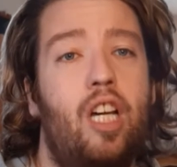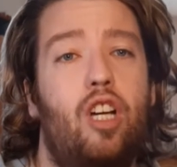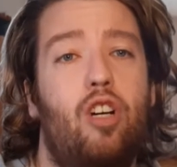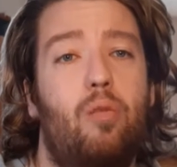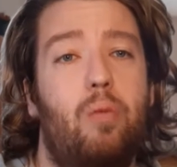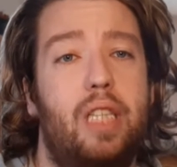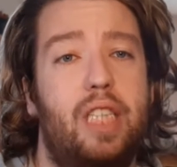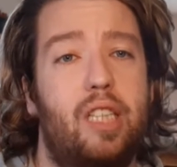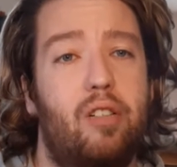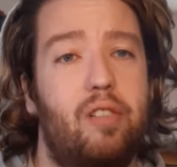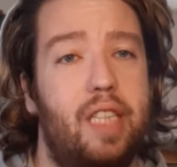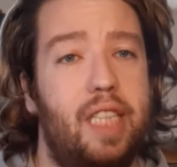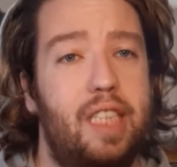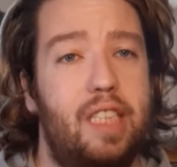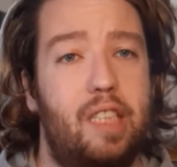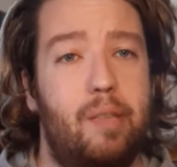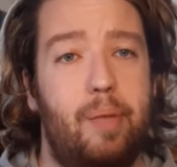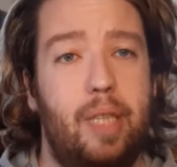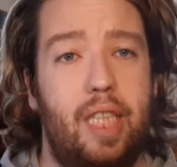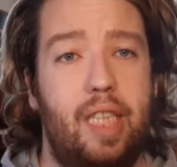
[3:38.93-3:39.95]
We don't need
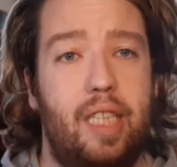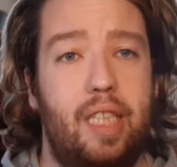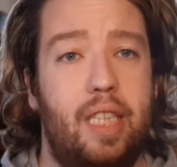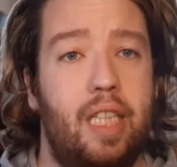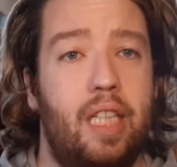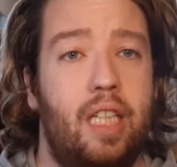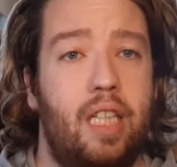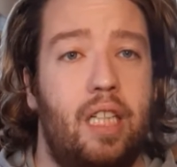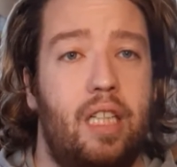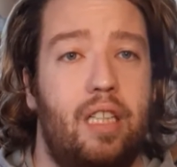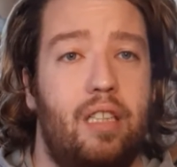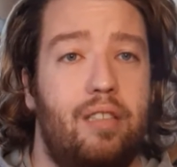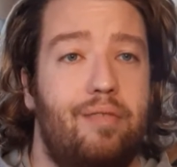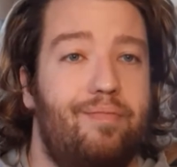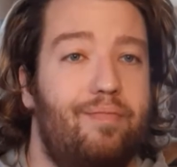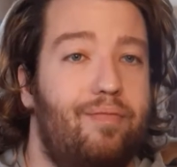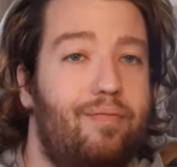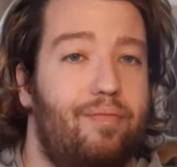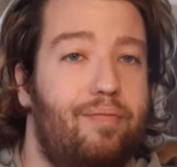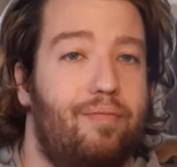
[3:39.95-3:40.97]
to be
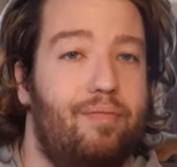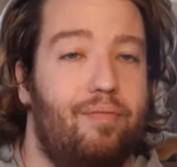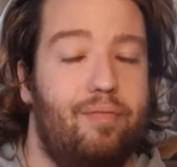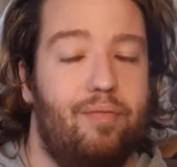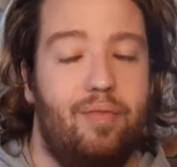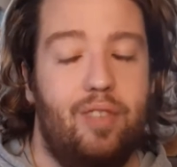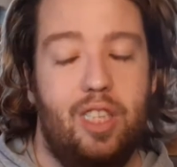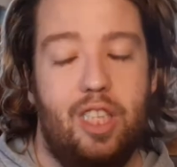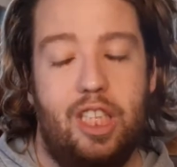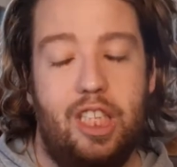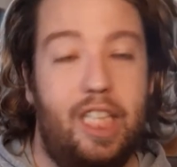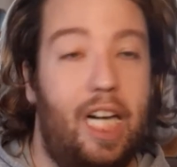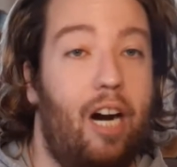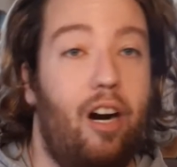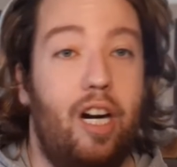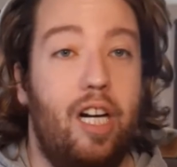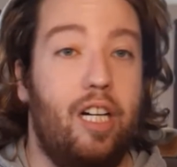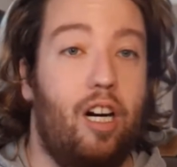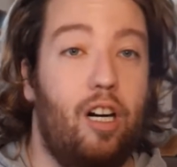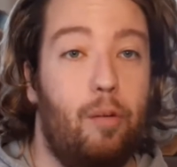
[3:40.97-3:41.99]

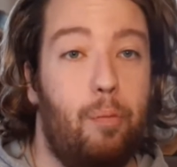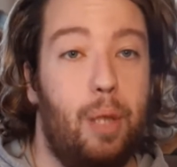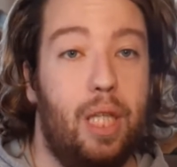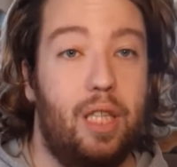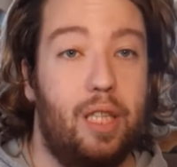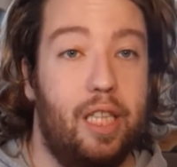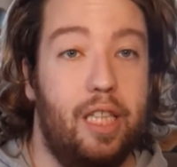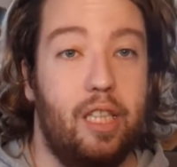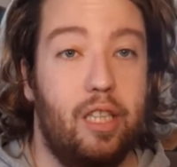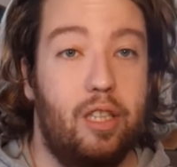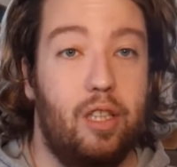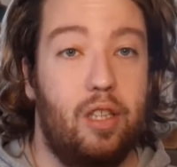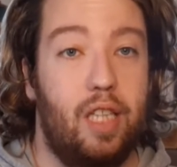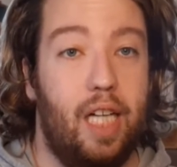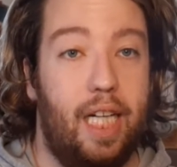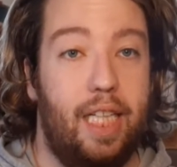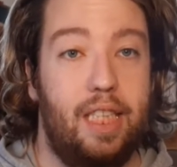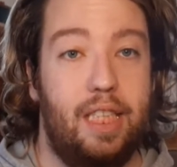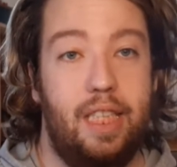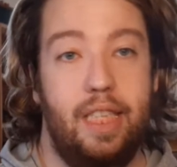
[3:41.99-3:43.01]
sharing our political
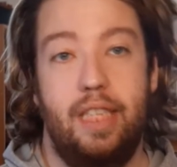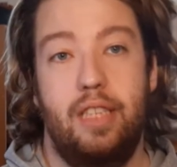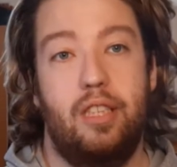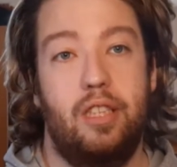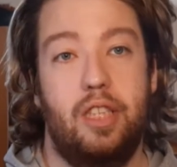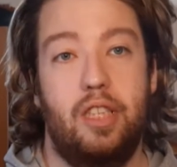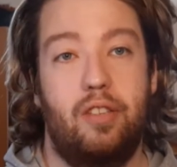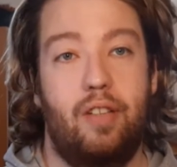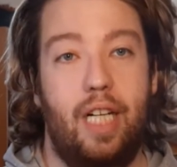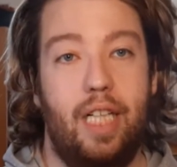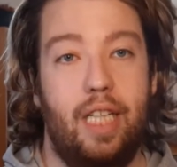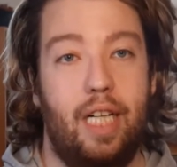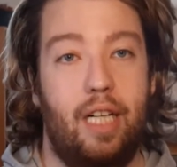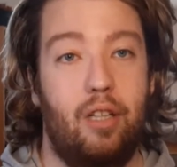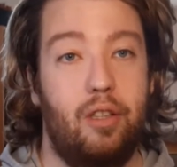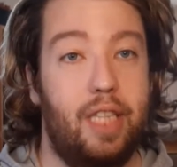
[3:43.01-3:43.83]
ideals right now.